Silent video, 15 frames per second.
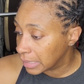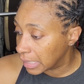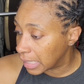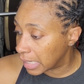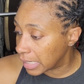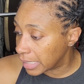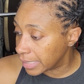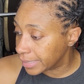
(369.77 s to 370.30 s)

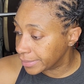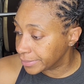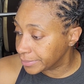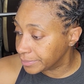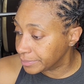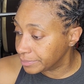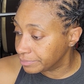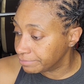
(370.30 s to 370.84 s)

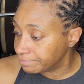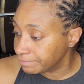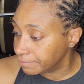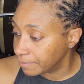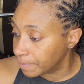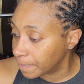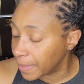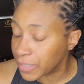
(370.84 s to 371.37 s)
Um,
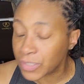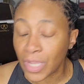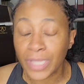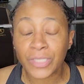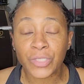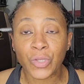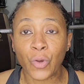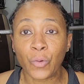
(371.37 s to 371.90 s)
there's
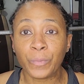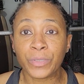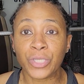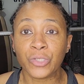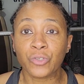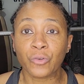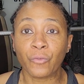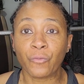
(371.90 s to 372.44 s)
also potential